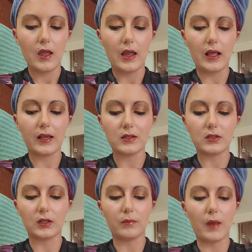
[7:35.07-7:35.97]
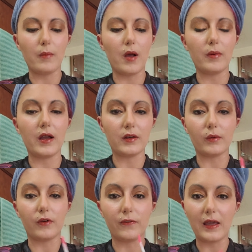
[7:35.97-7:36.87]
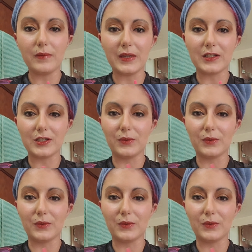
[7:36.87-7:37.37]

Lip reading: And I guess her and my mom got into a fight because